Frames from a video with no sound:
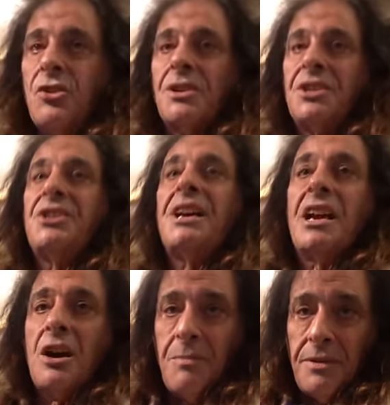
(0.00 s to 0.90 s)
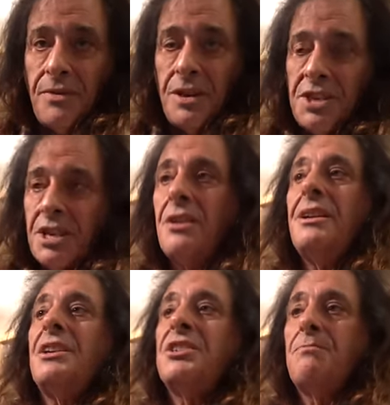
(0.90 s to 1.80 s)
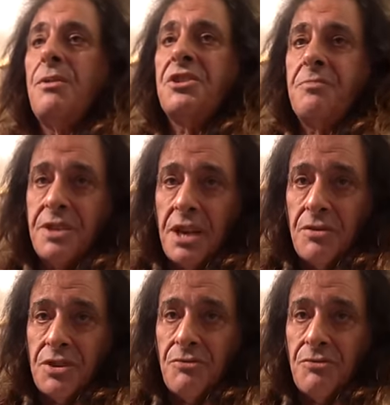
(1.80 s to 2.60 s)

Dr. Z album and Vertigo, yes, Blossom Toes